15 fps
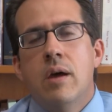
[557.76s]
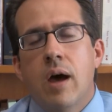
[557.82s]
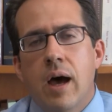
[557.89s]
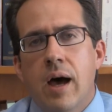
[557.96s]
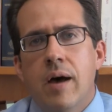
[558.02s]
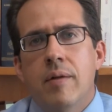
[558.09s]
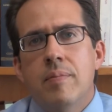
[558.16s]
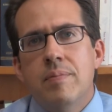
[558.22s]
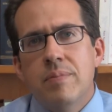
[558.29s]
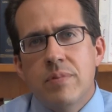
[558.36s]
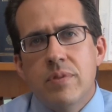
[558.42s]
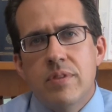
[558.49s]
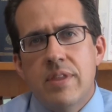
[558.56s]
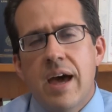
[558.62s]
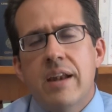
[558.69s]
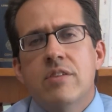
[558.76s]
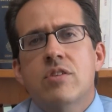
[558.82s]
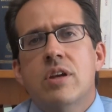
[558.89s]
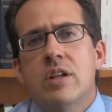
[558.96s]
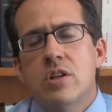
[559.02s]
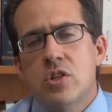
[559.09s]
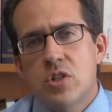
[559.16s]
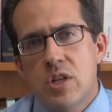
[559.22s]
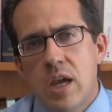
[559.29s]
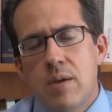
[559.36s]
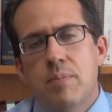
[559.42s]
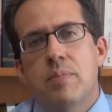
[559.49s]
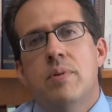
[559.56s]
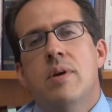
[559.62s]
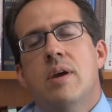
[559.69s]
uh, that is going to
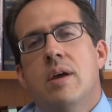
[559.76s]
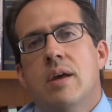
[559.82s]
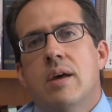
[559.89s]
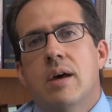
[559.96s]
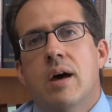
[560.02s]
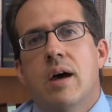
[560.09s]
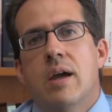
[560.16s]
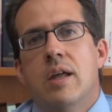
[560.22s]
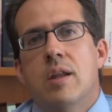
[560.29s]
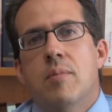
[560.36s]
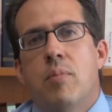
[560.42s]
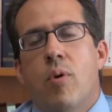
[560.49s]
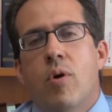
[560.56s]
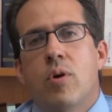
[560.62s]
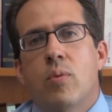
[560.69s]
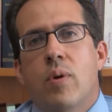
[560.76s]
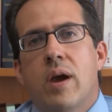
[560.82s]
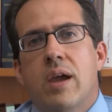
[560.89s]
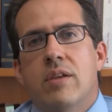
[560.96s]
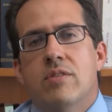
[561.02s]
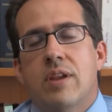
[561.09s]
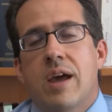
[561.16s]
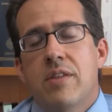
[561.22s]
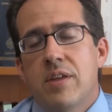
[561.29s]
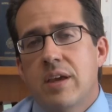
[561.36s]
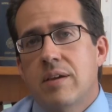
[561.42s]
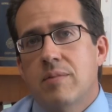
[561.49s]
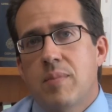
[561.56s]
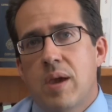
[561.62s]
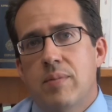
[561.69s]
shape uh, in important ways, and I
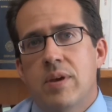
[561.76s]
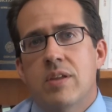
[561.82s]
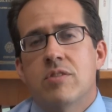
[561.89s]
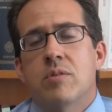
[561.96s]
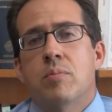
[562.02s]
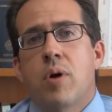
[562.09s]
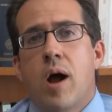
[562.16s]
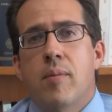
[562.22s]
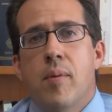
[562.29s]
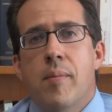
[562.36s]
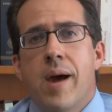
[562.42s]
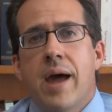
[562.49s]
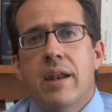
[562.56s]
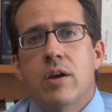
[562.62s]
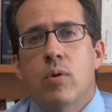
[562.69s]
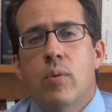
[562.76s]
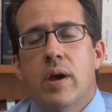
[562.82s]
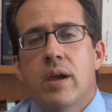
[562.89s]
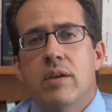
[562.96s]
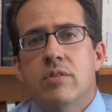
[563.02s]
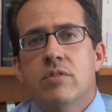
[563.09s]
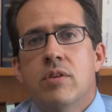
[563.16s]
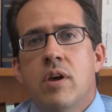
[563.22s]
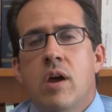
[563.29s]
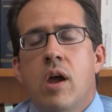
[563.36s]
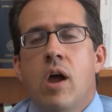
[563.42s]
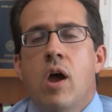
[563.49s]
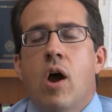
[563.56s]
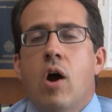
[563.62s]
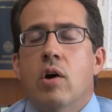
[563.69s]
think maybe in some problematic ways,
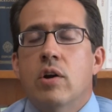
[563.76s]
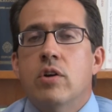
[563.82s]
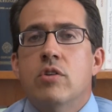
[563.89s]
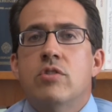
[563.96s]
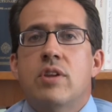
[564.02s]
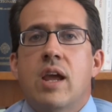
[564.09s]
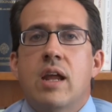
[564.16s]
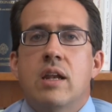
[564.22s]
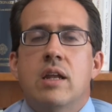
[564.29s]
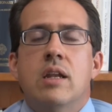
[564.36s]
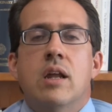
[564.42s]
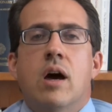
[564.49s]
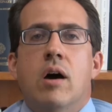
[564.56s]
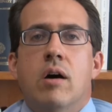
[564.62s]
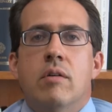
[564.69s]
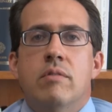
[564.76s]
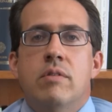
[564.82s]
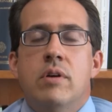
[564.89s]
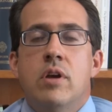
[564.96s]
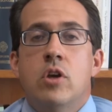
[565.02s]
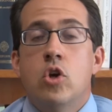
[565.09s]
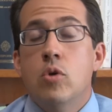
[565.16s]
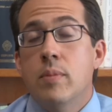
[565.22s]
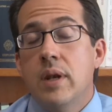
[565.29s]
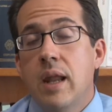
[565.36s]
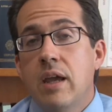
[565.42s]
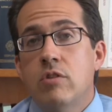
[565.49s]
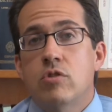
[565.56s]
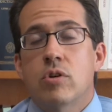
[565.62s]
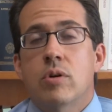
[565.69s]
our understanding of human
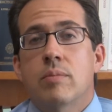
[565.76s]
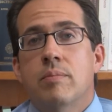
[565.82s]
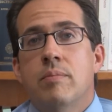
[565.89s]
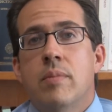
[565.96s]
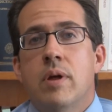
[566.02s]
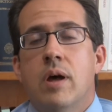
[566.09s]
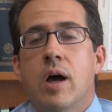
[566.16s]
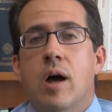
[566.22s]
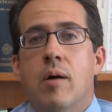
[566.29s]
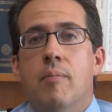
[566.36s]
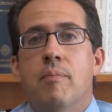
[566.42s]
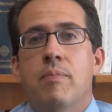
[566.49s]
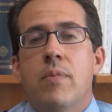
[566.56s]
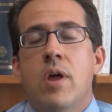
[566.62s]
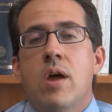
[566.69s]
nature. Um,